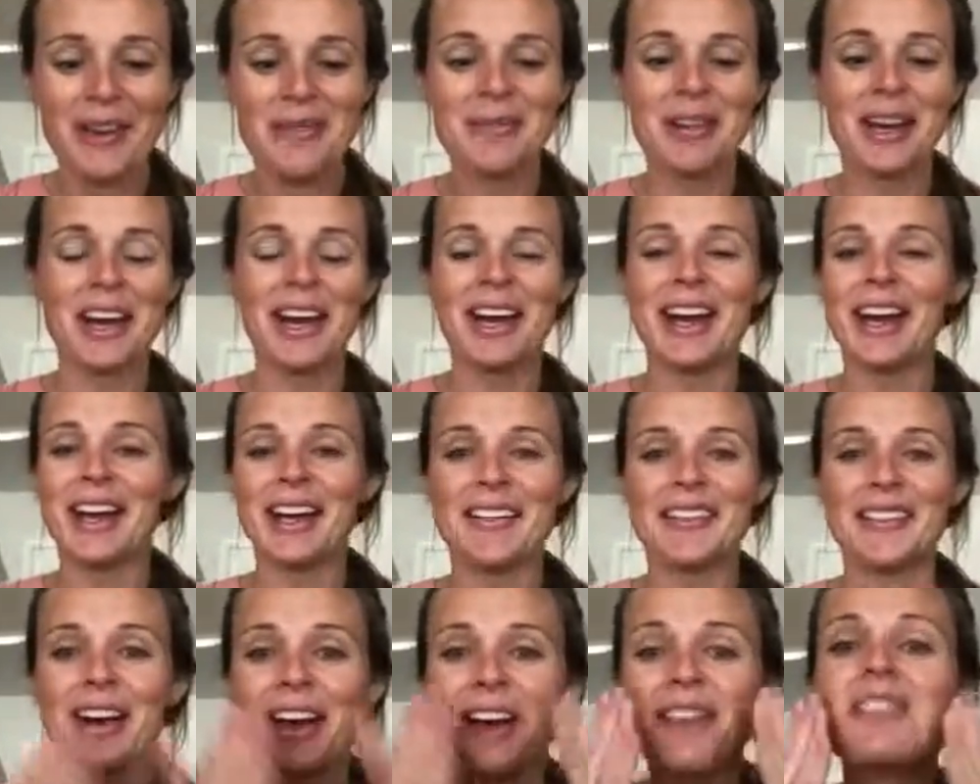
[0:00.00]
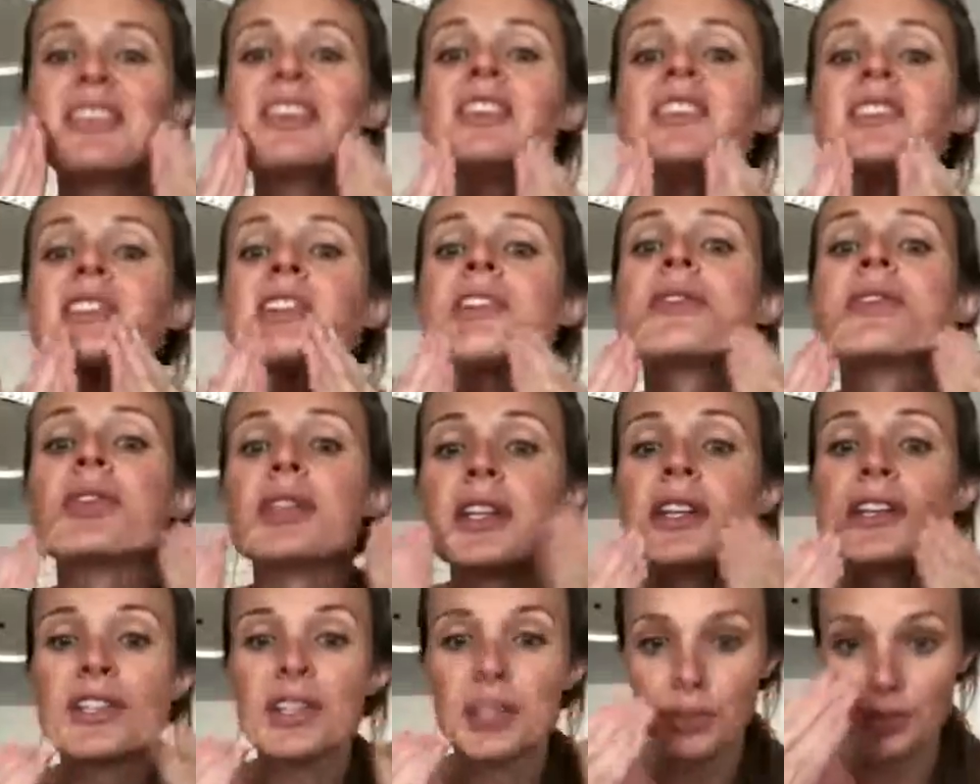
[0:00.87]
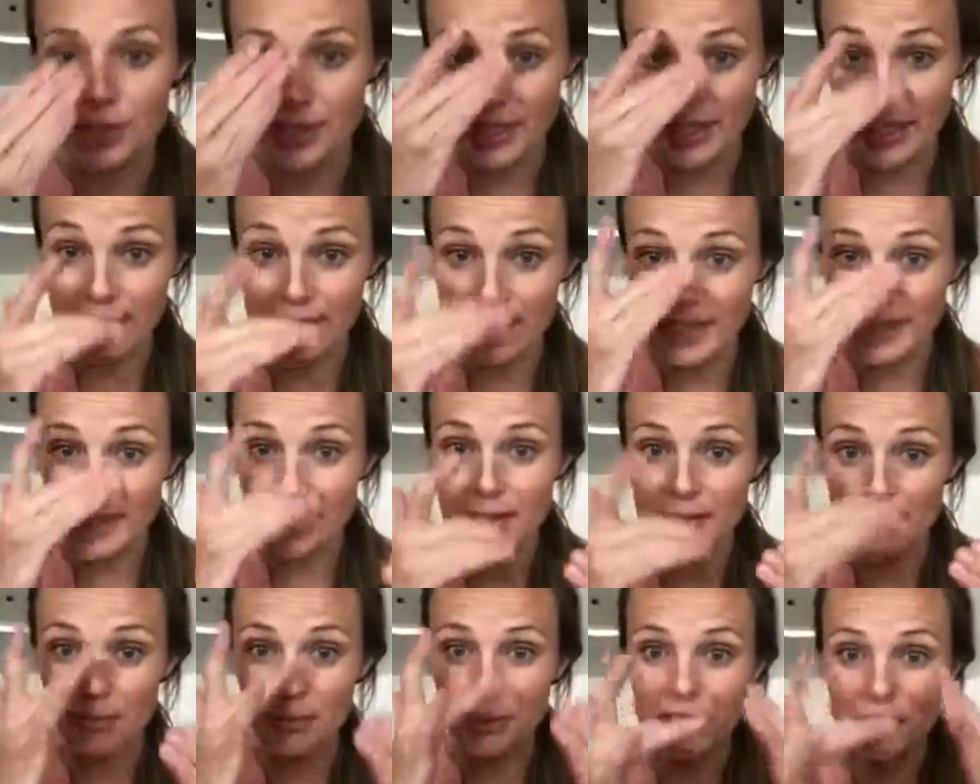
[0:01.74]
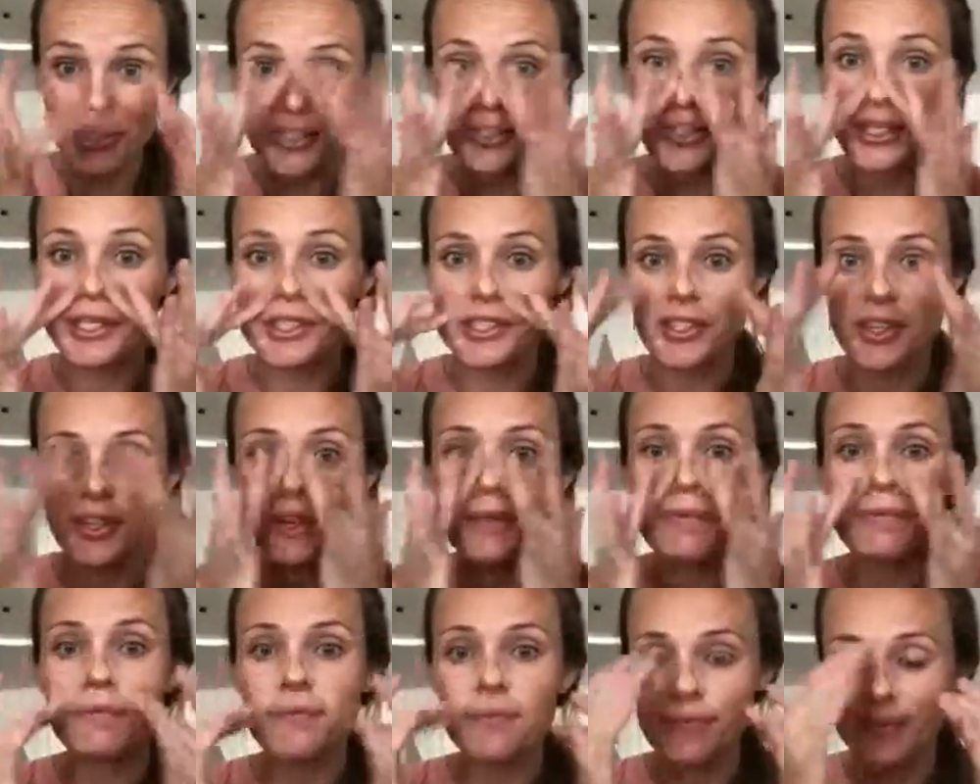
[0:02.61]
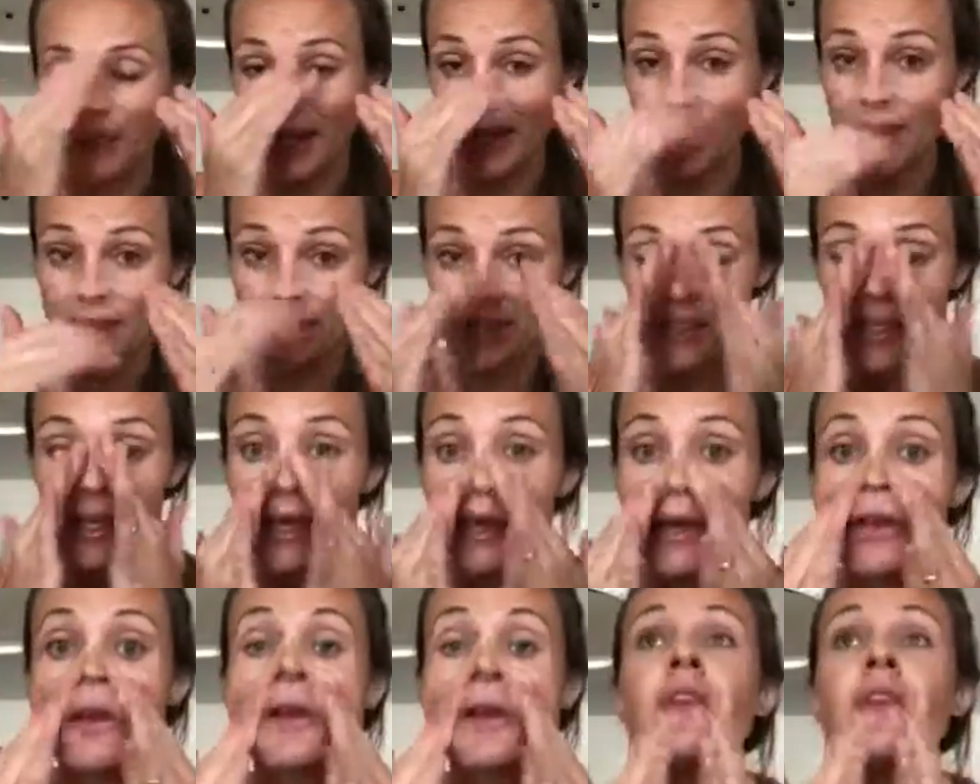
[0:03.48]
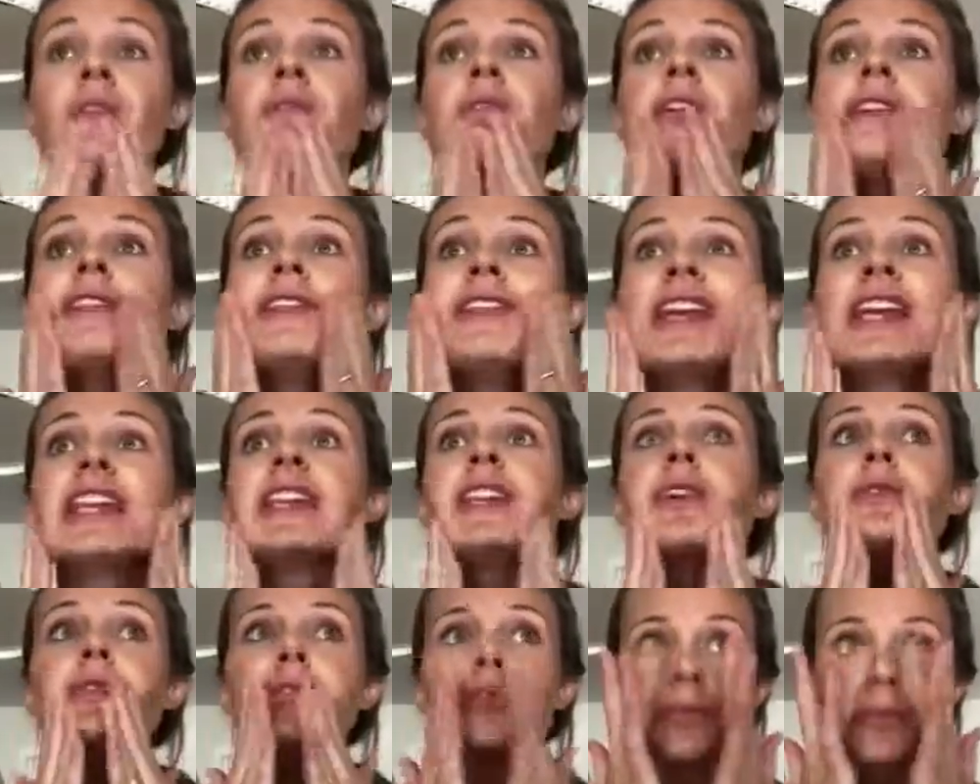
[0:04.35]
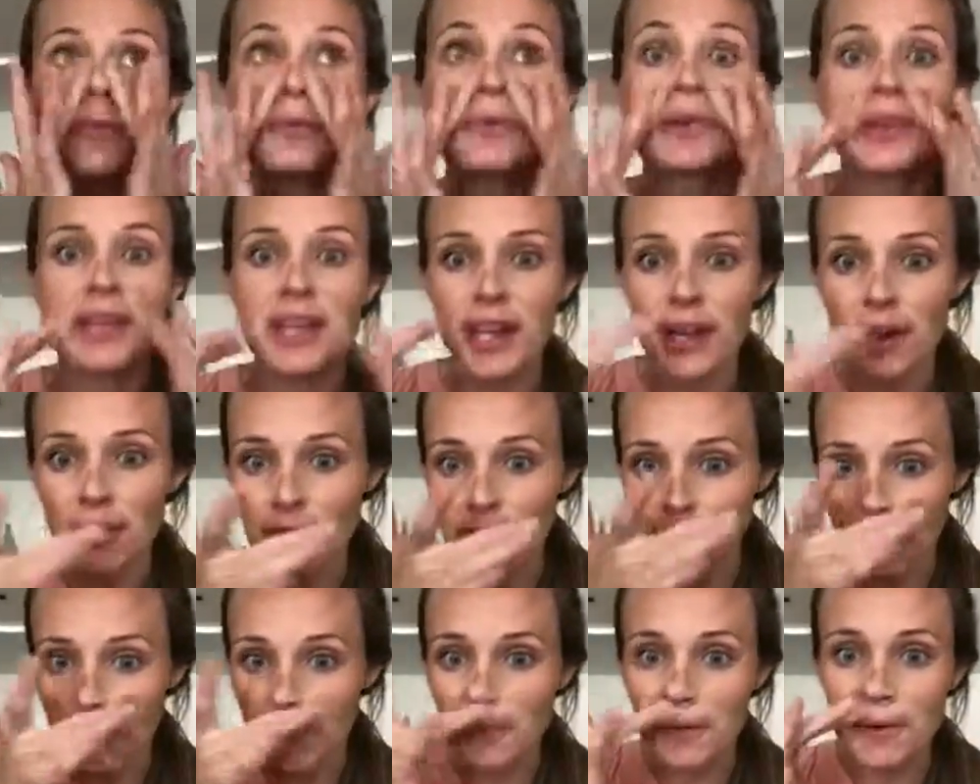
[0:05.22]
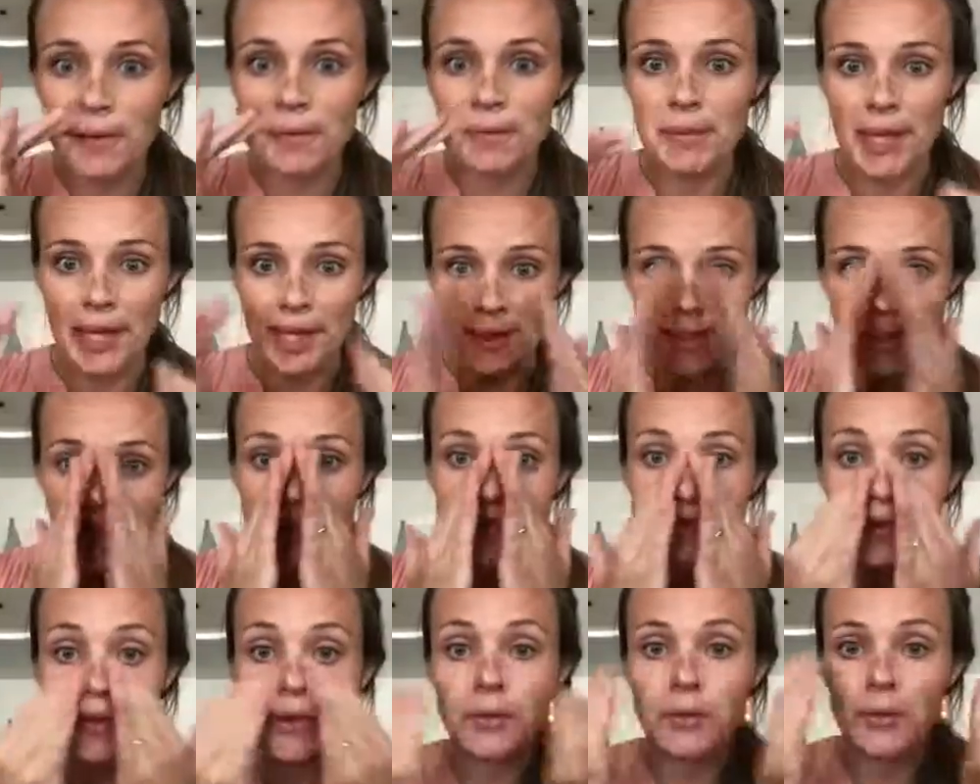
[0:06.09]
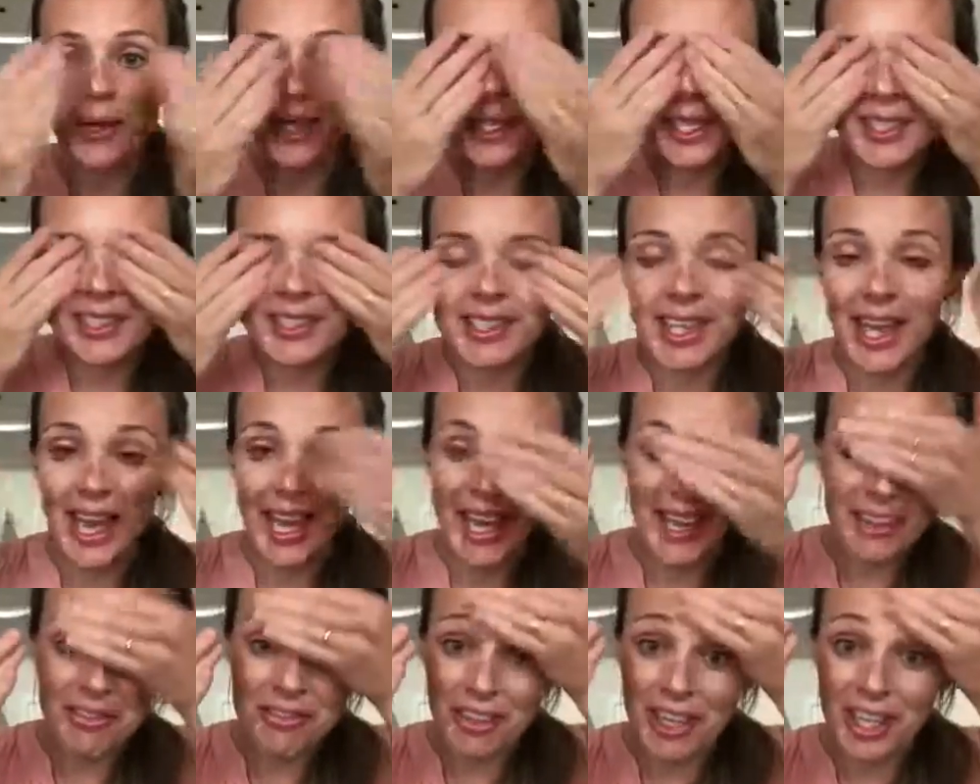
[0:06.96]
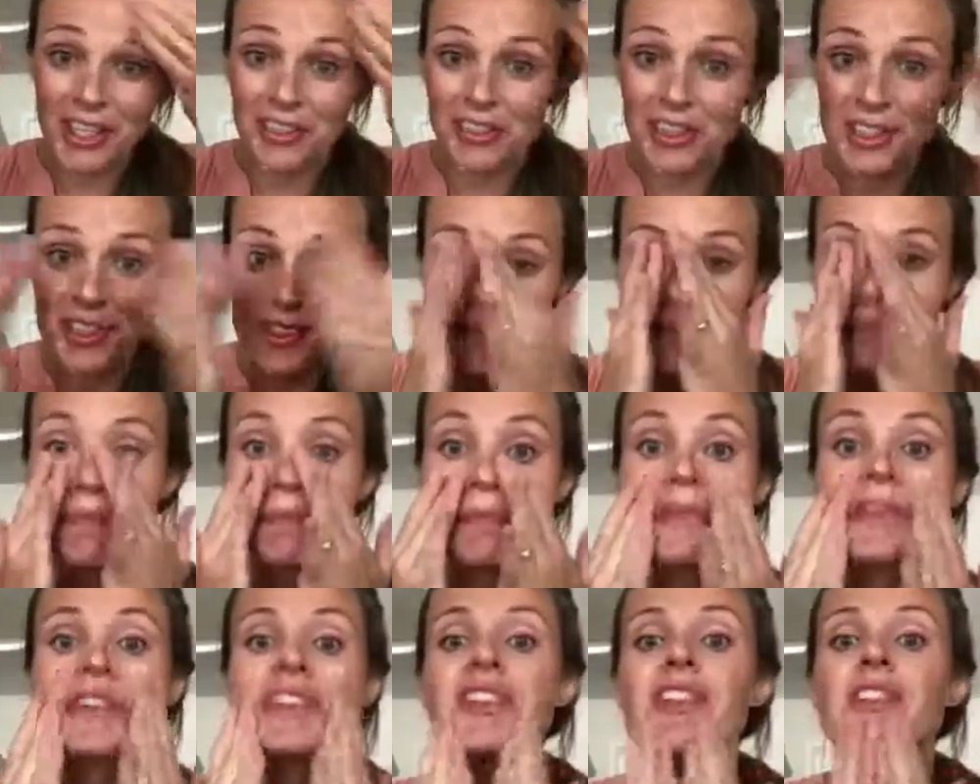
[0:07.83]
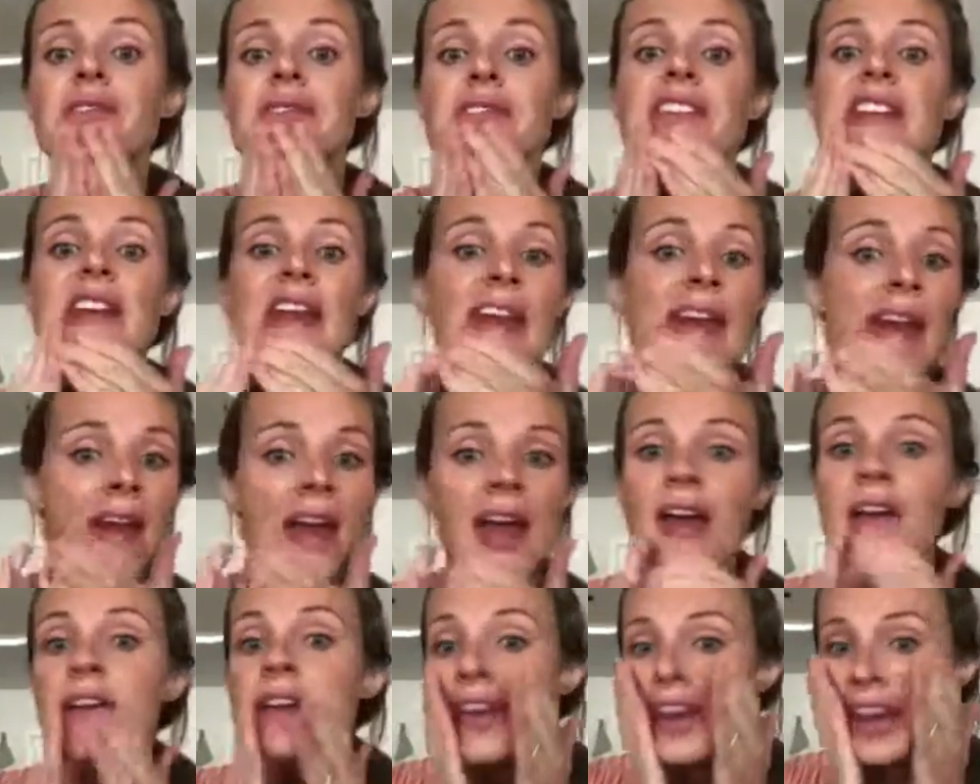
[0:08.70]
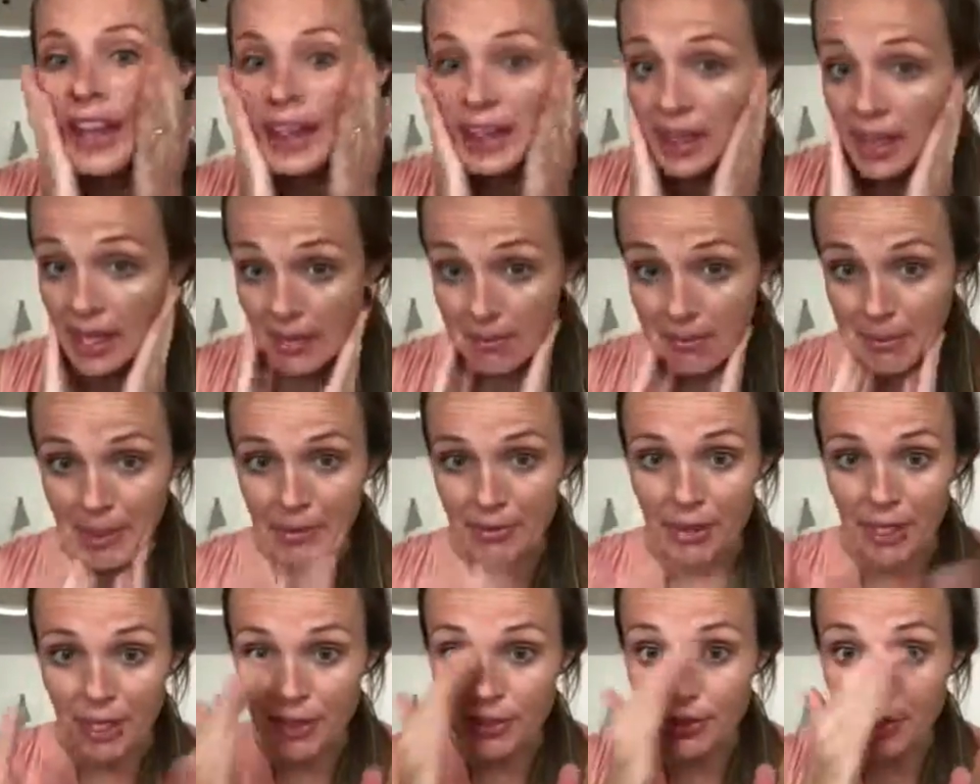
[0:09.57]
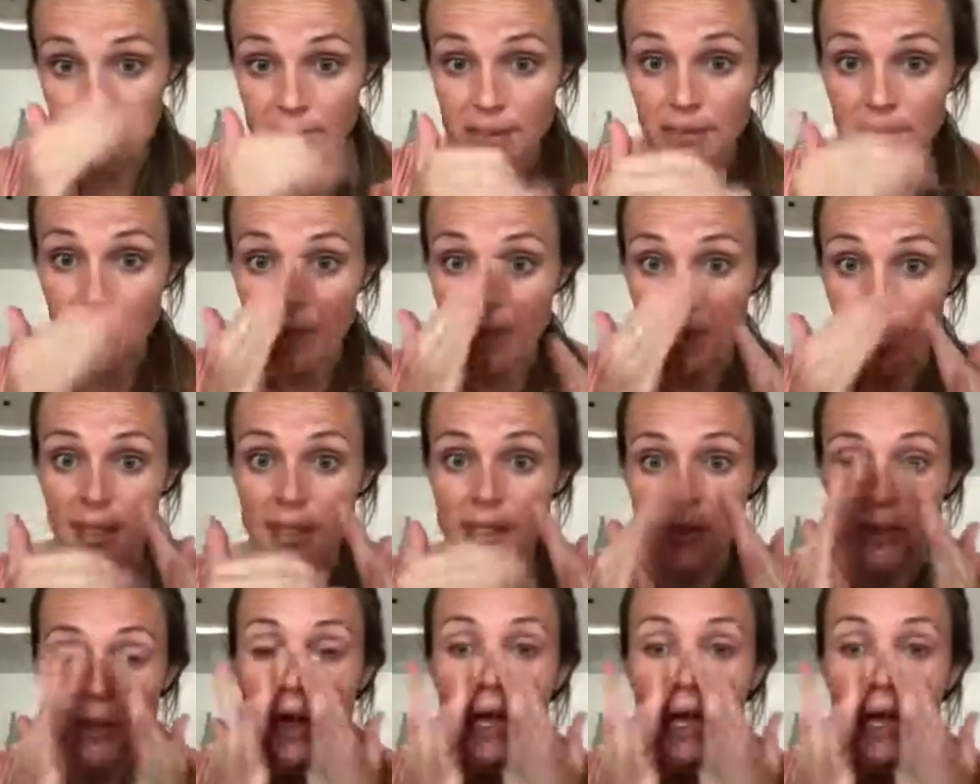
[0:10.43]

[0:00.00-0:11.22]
But I'm gonna start with the Dew Skin Tinted Moisturizer. And one thing that was really helpful for me was I have freckles, as you can see. I love my freckles, but